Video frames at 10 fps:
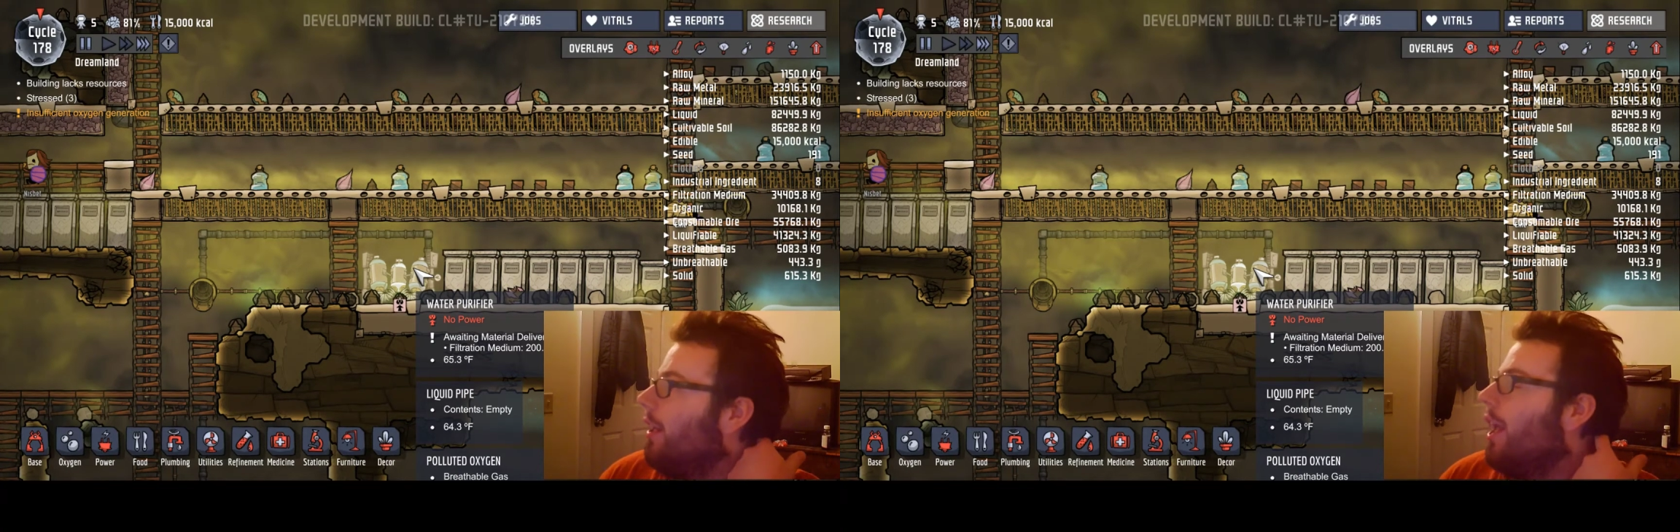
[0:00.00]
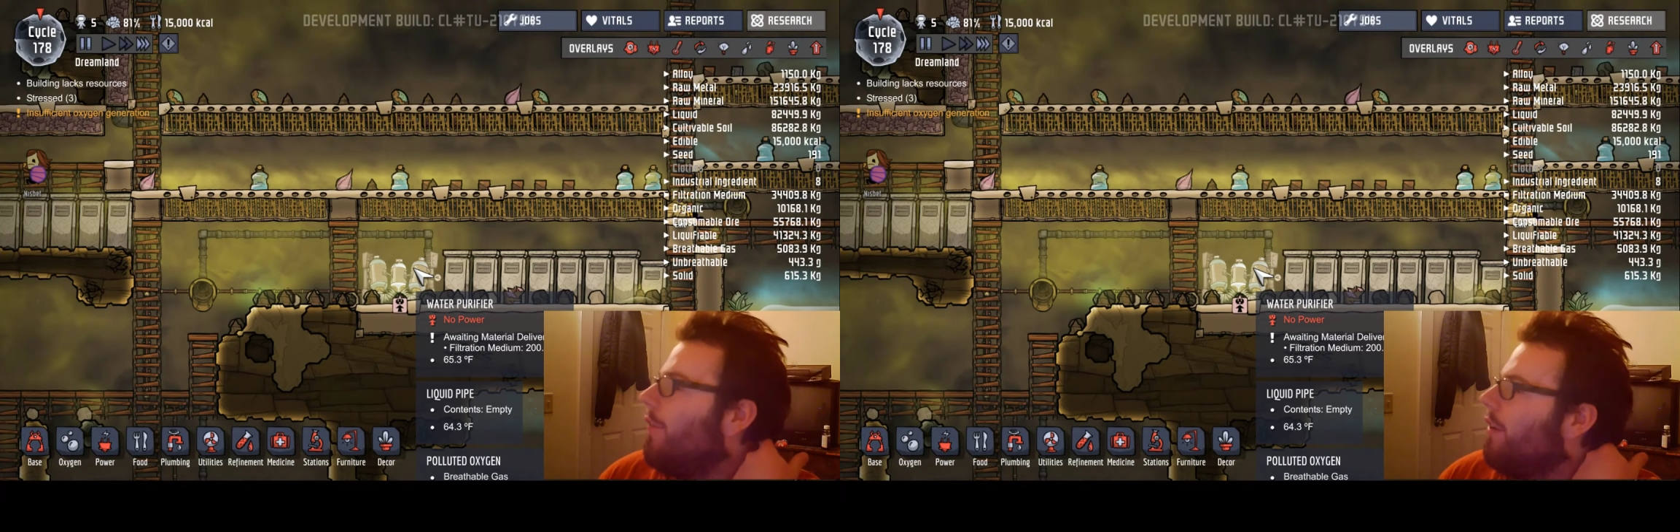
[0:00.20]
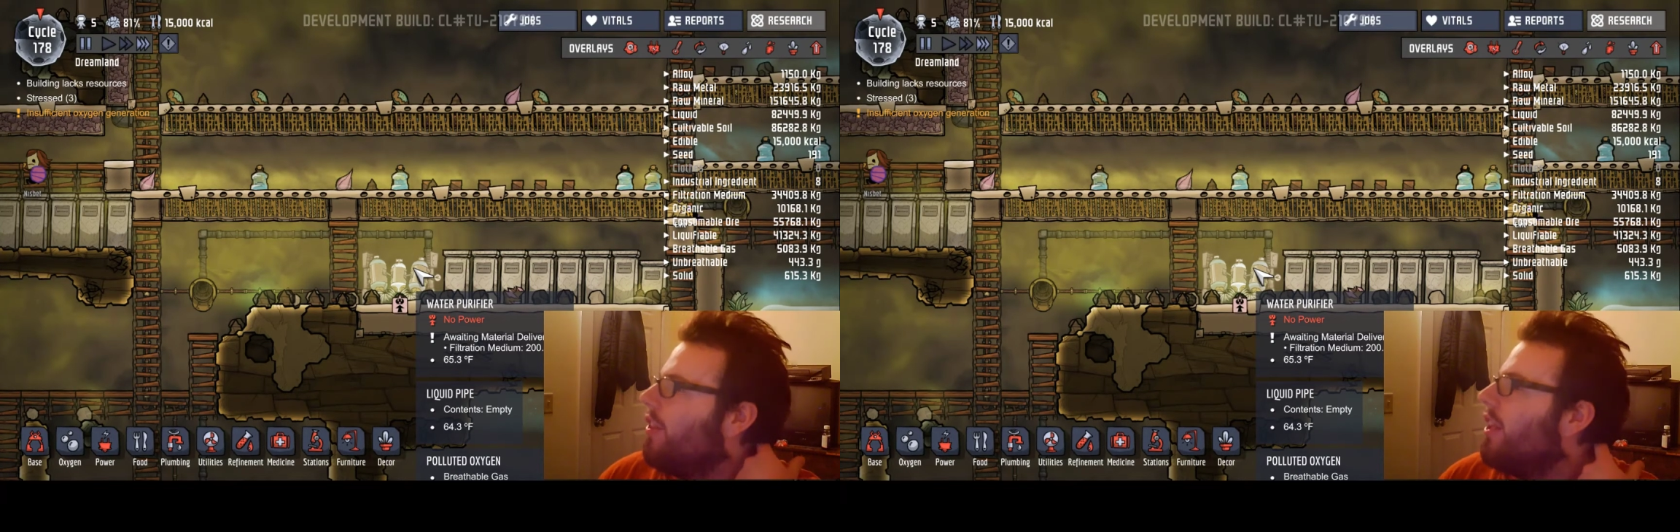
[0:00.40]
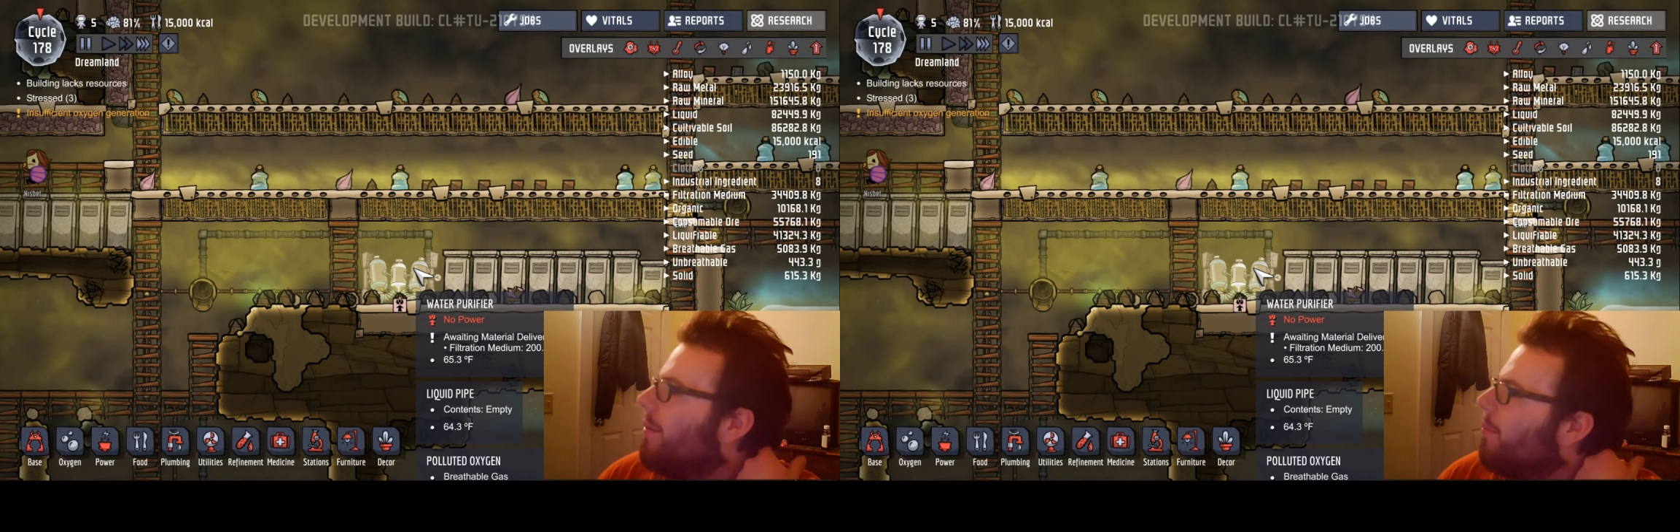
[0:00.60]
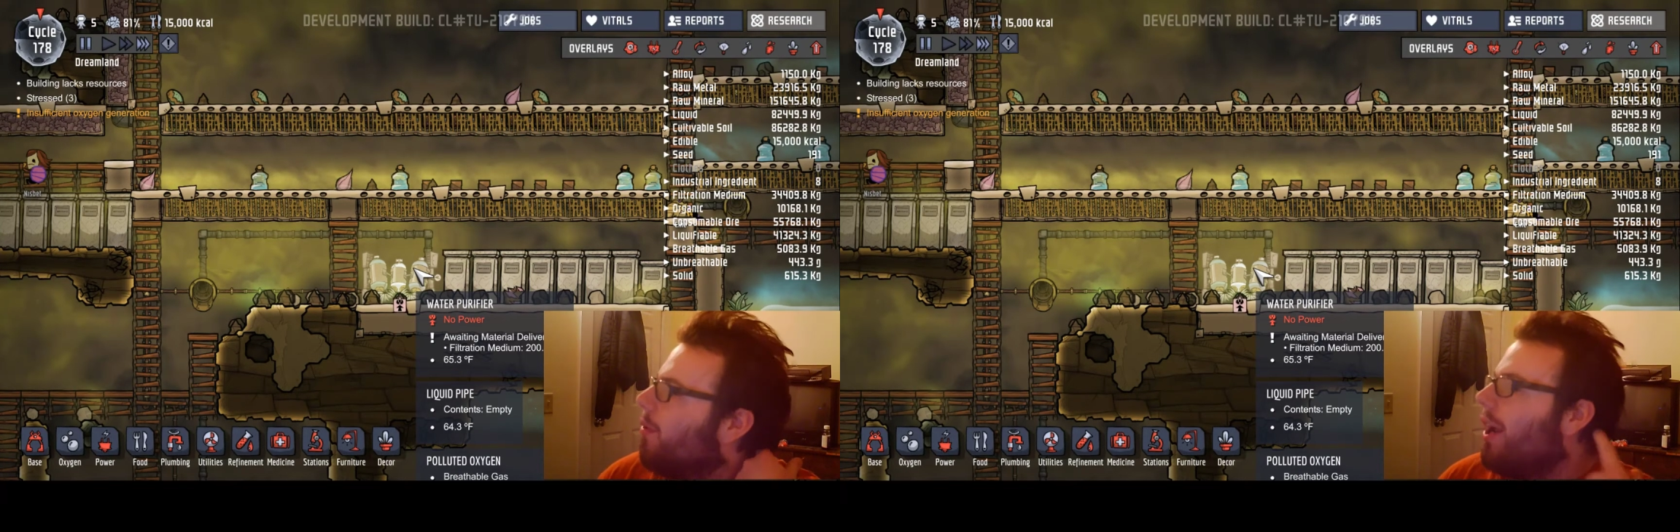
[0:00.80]
everything
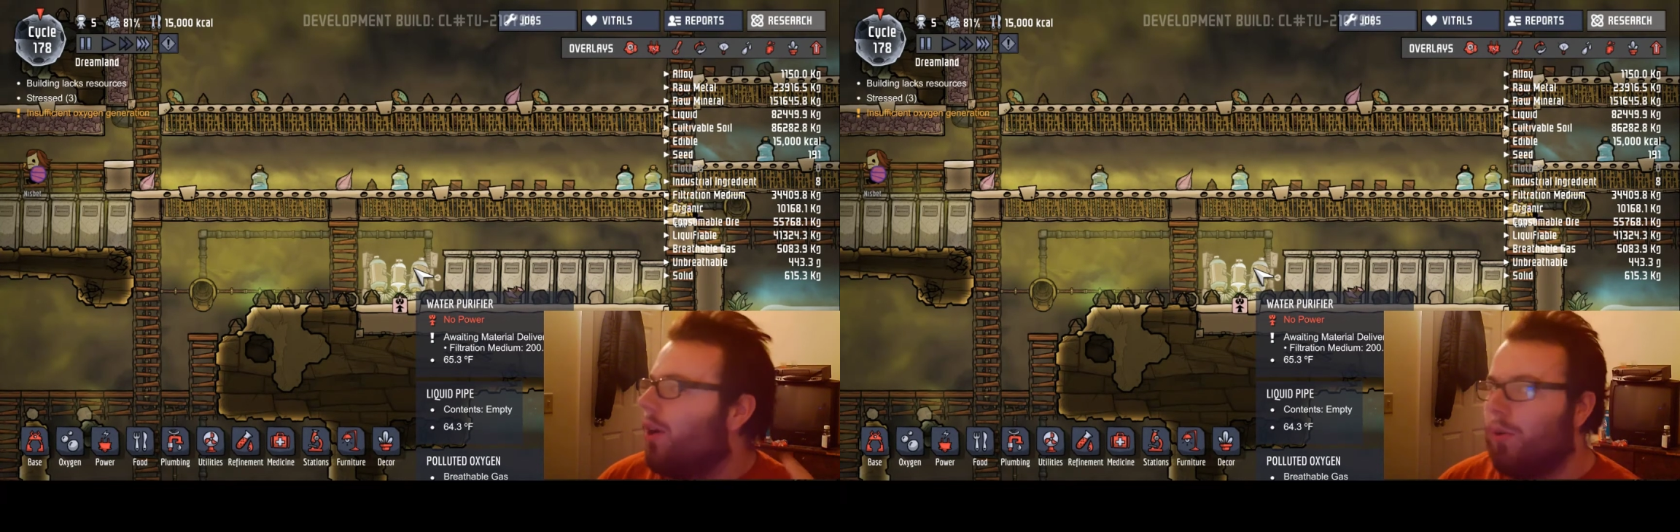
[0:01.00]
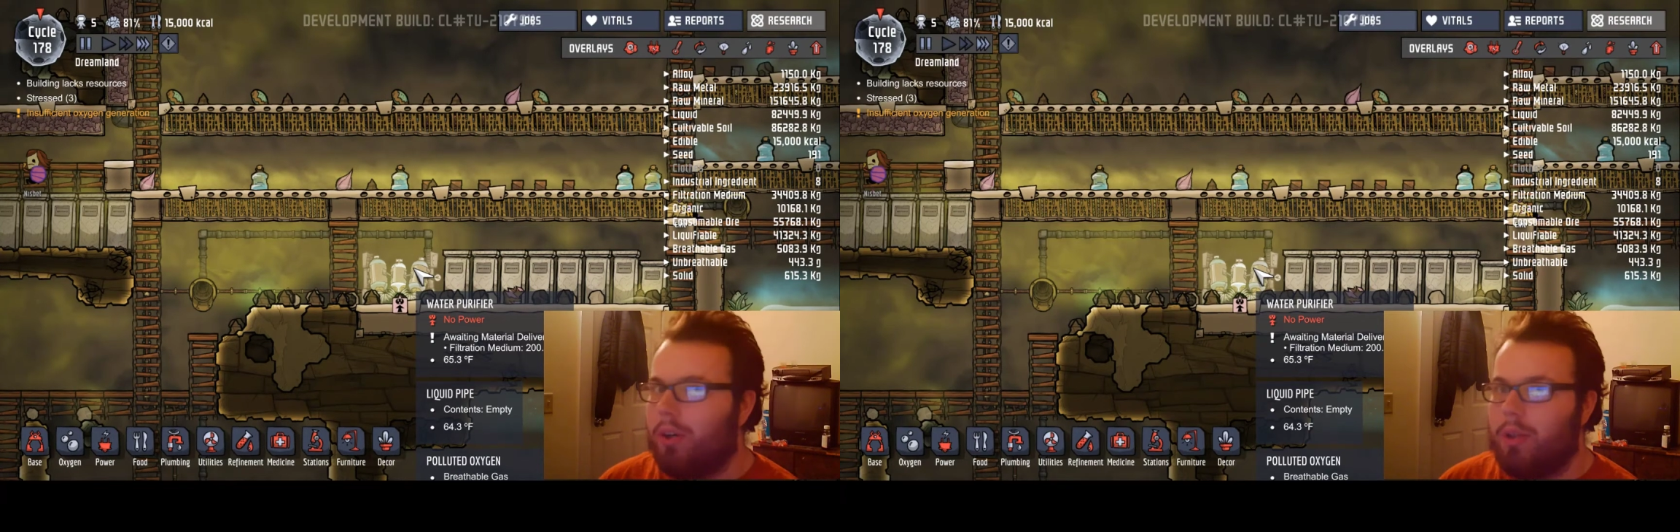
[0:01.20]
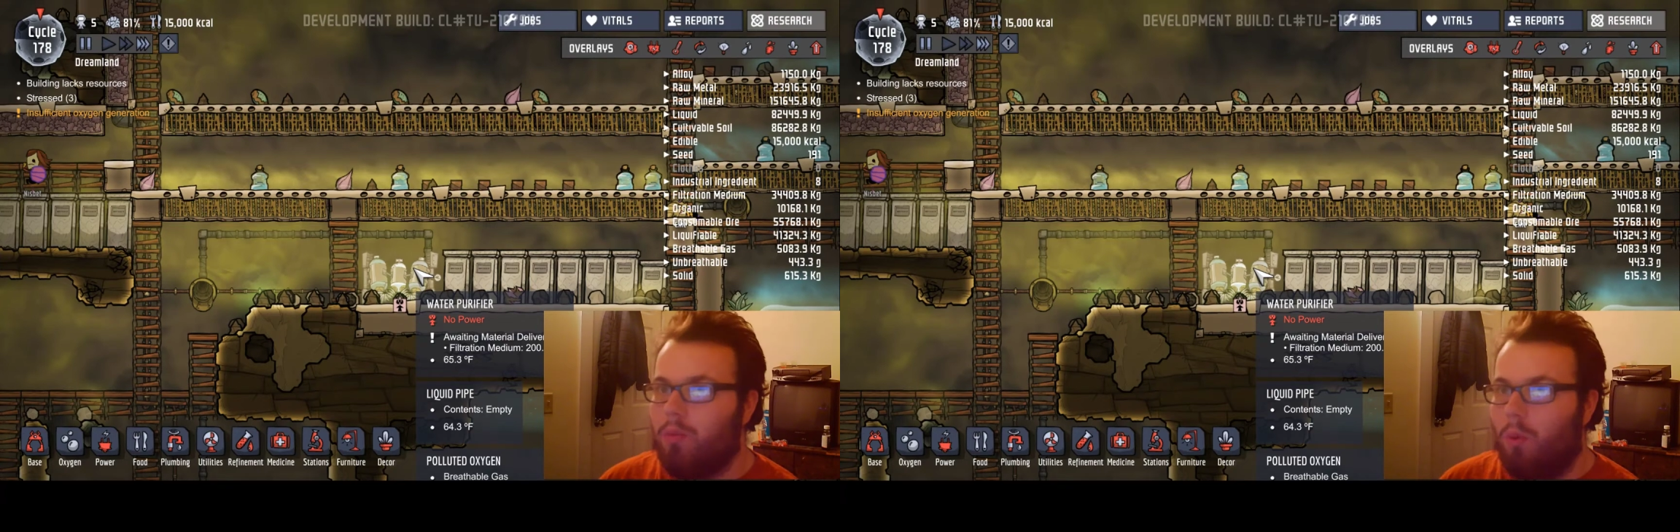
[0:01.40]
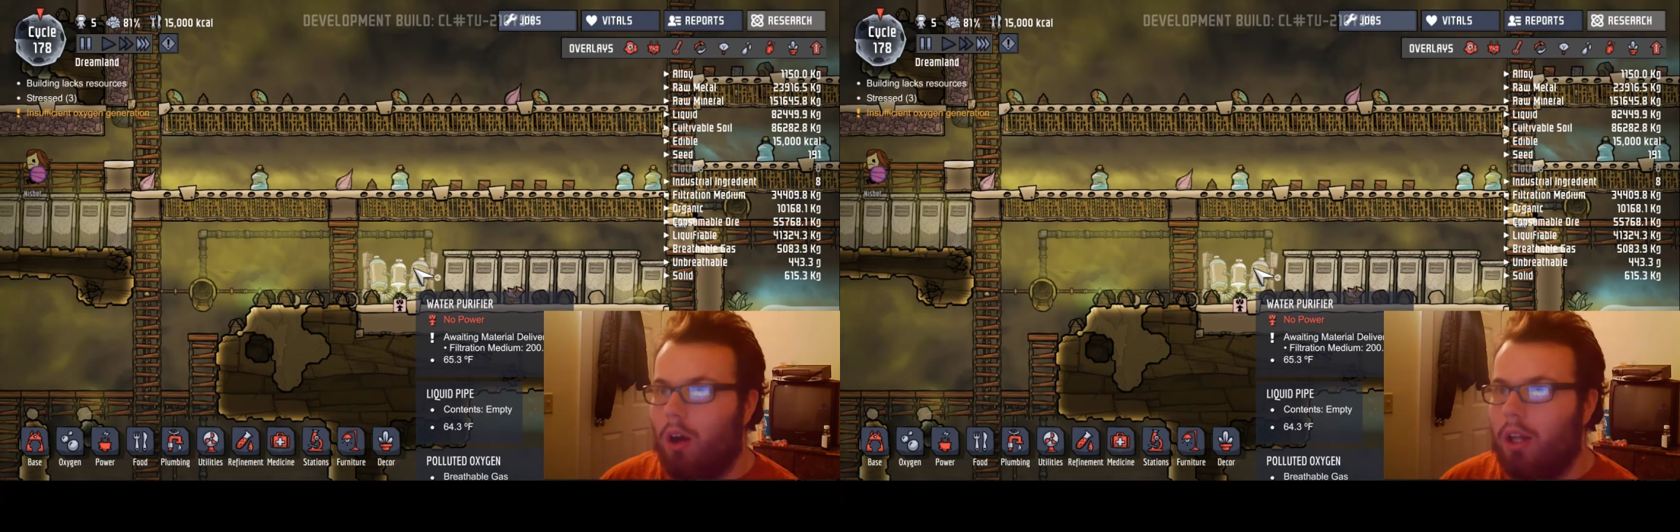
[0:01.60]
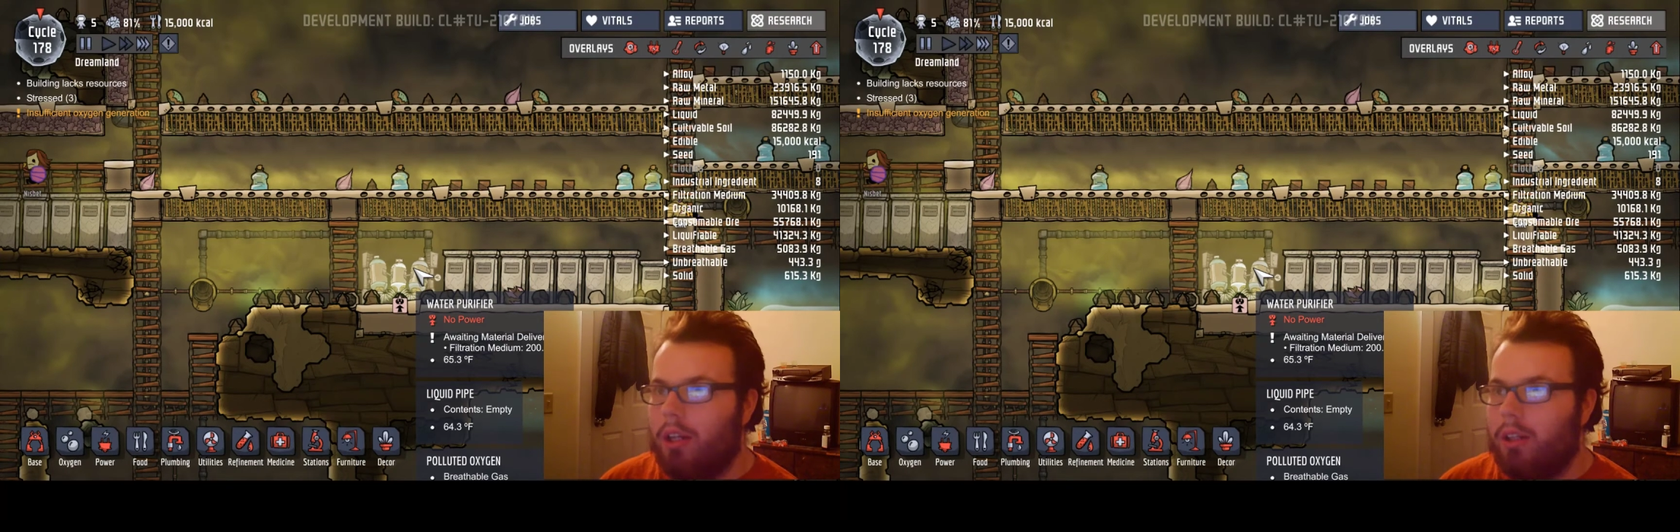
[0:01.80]
at priority
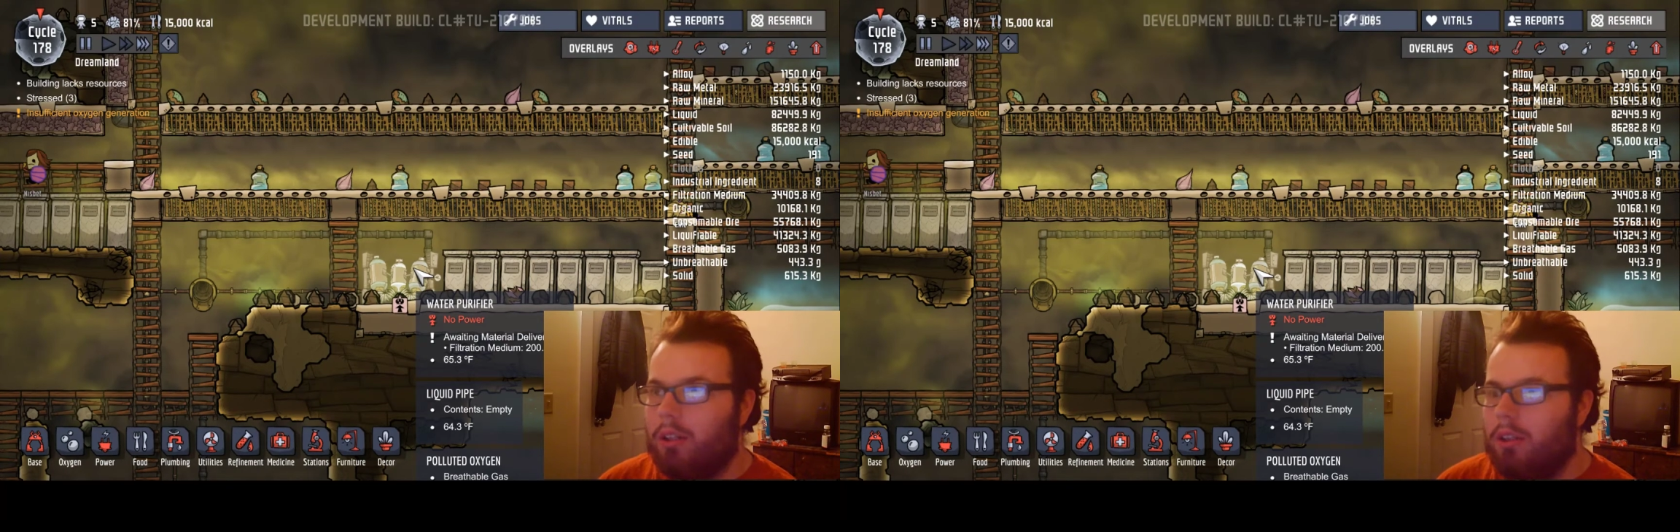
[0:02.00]
1